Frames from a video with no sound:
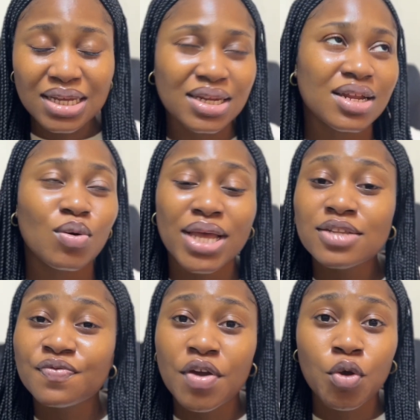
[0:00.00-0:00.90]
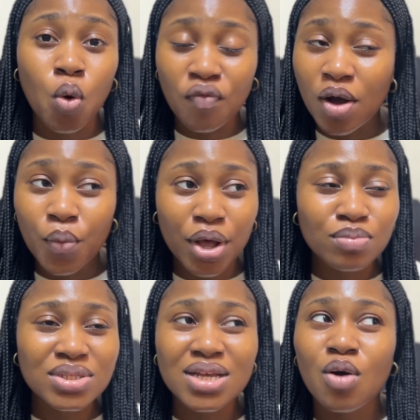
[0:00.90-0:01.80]
and then I'll get very
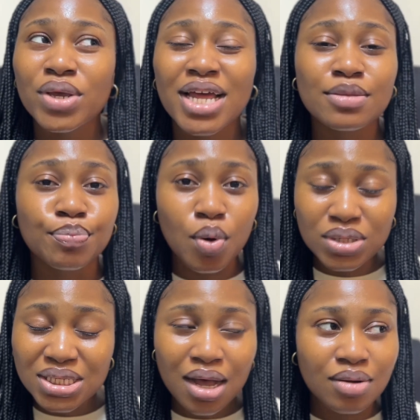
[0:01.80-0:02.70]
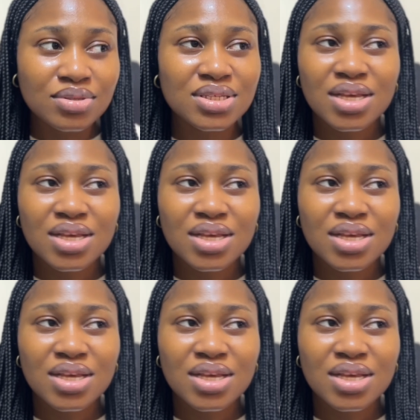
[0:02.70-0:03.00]
overwhelmed, I'll get burnt out.